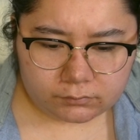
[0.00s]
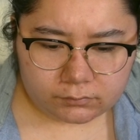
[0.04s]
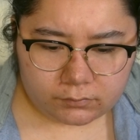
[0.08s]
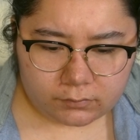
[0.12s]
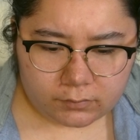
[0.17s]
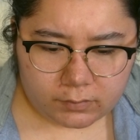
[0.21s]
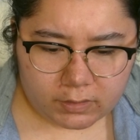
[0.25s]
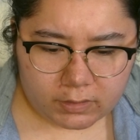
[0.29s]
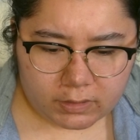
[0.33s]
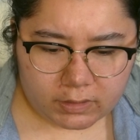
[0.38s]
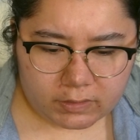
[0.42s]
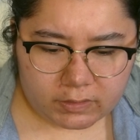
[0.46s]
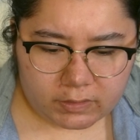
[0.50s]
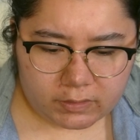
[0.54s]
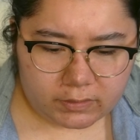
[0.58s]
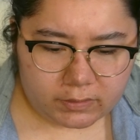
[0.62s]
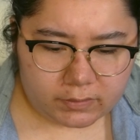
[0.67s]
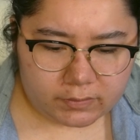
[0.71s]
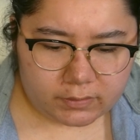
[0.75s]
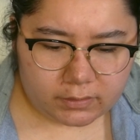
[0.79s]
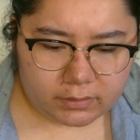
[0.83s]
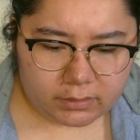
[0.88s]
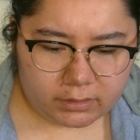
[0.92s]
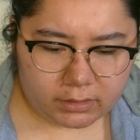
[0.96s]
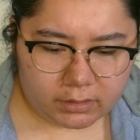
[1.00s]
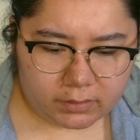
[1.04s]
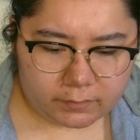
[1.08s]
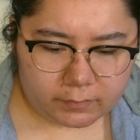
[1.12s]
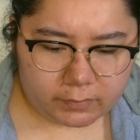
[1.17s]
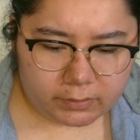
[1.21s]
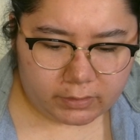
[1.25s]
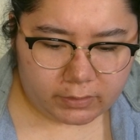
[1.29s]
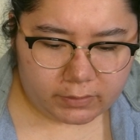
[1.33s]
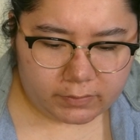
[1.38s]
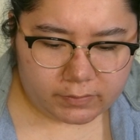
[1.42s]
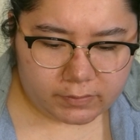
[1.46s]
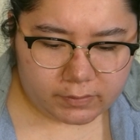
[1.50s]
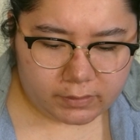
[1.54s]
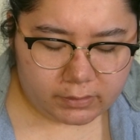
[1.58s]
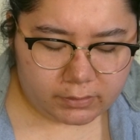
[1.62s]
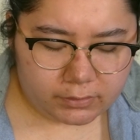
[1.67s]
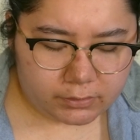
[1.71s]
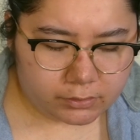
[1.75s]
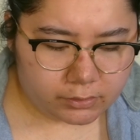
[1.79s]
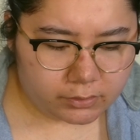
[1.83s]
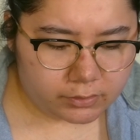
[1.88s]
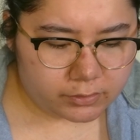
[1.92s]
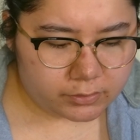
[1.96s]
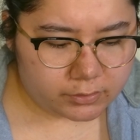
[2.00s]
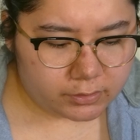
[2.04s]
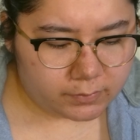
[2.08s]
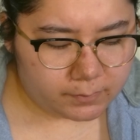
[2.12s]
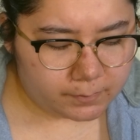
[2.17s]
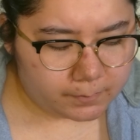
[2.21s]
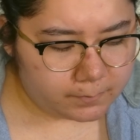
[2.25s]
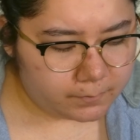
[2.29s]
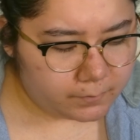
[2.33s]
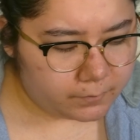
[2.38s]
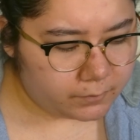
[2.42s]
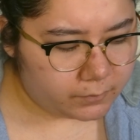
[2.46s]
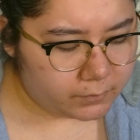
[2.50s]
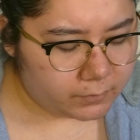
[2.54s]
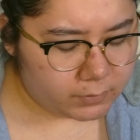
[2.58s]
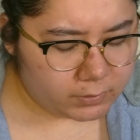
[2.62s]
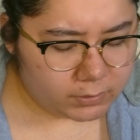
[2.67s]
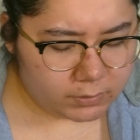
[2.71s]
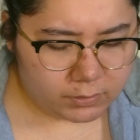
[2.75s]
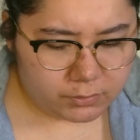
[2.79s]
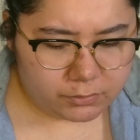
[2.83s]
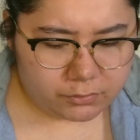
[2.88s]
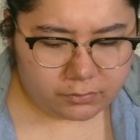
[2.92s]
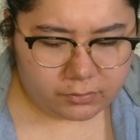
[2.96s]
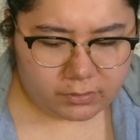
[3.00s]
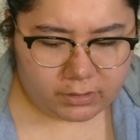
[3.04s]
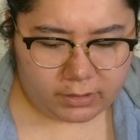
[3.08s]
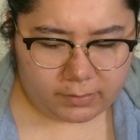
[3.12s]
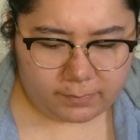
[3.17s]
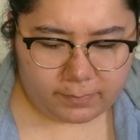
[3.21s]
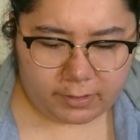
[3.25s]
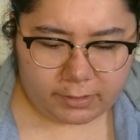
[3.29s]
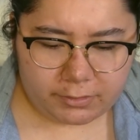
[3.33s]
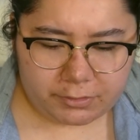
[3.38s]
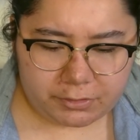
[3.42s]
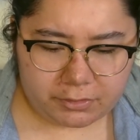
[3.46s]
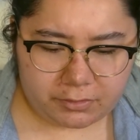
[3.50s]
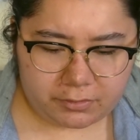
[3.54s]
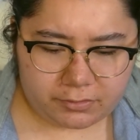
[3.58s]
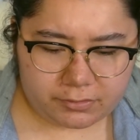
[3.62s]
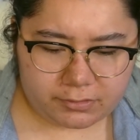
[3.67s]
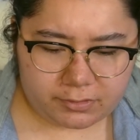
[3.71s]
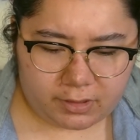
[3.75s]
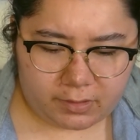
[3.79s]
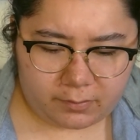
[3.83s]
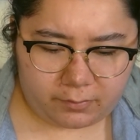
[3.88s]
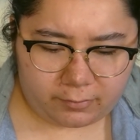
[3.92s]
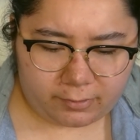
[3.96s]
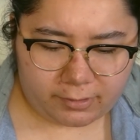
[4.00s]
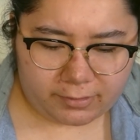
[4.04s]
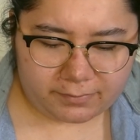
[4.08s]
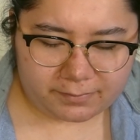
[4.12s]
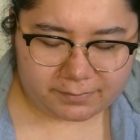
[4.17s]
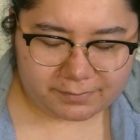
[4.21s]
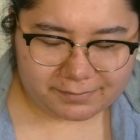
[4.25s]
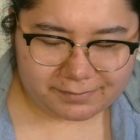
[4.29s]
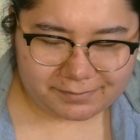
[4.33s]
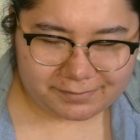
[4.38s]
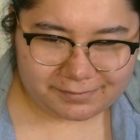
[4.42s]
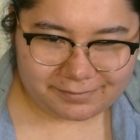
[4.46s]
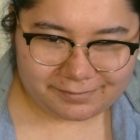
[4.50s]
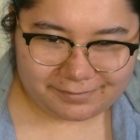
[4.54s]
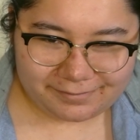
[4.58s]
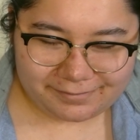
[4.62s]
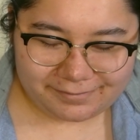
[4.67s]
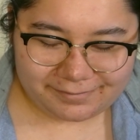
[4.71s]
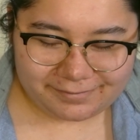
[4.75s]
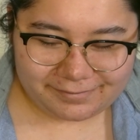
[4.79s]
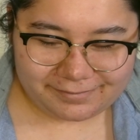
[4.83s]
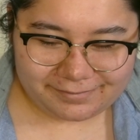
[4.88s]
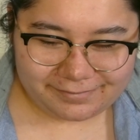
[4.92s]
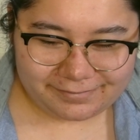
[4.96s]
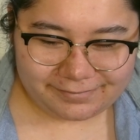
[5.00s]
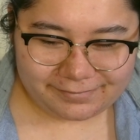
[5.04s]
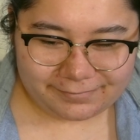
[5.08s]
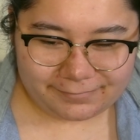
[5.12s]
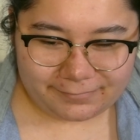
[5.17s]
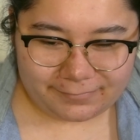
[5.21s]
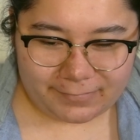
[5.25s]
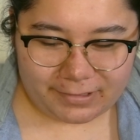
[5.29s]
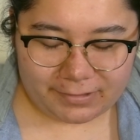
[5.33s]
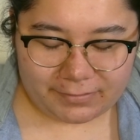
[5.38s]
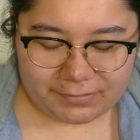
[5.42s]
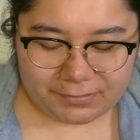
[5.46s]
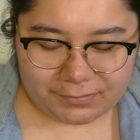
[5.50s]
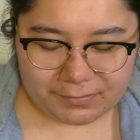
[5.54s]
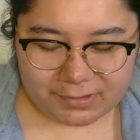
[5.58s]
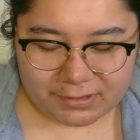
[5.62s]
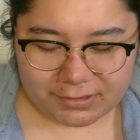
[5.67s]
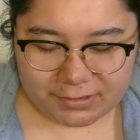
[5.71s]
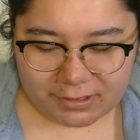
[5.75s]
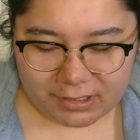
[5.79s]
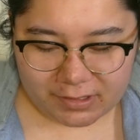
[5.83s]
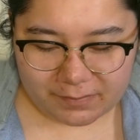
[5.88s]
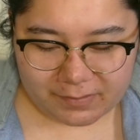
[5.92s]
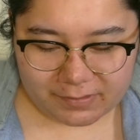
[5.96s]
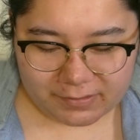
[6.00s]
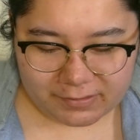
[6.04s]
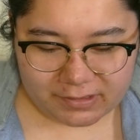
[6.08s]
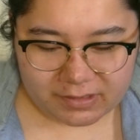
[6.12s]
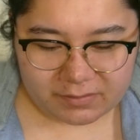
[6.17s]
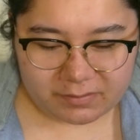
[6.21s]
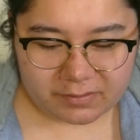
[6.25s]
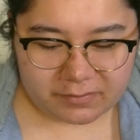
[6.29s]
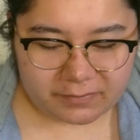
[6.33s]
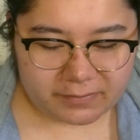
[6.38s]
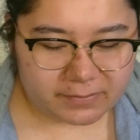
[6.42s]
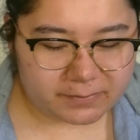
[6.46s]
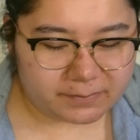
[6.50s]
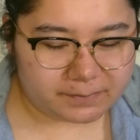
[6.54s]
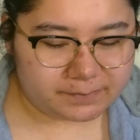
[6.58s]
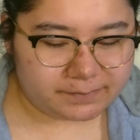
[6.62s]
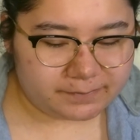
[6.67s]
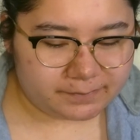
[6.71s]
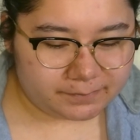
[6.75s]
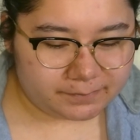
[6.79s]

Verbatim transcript: yeah, I think that's all I got for you guys today. Short stream. Did you like my jokes? Type 1. I was workshopping some of them.